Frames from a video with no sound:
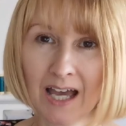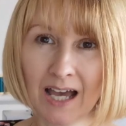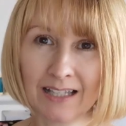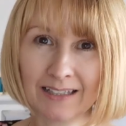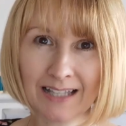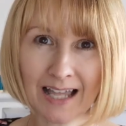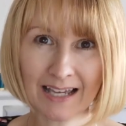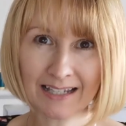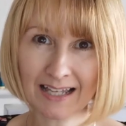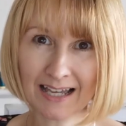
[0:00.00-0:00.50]

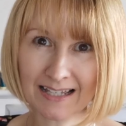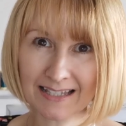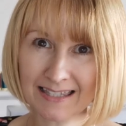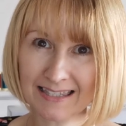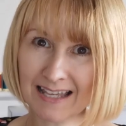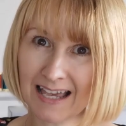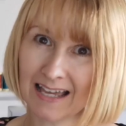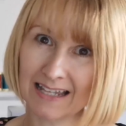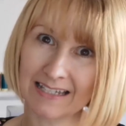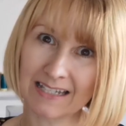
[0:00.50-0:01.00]
And like I
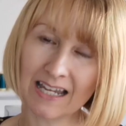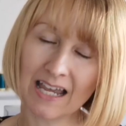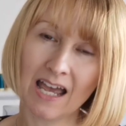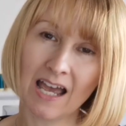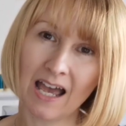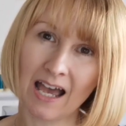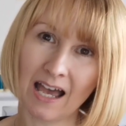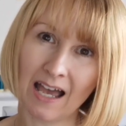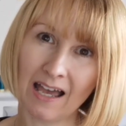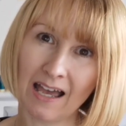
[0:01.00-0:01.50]
said,
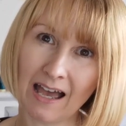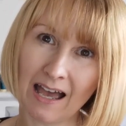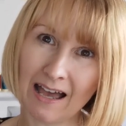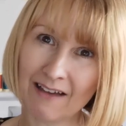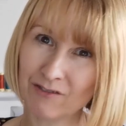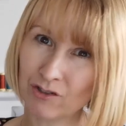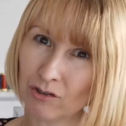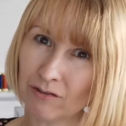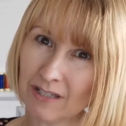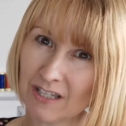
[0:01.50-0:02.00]

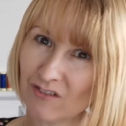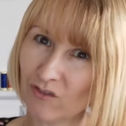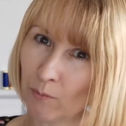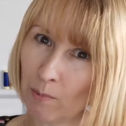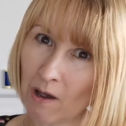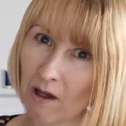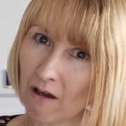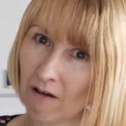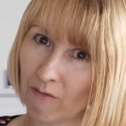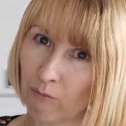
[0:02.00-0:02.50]
I've done these for
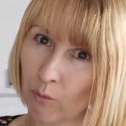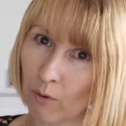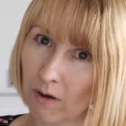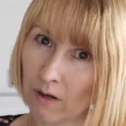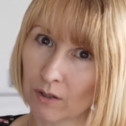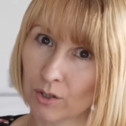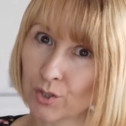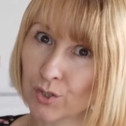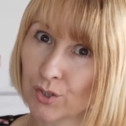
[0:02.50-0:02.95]
part of work.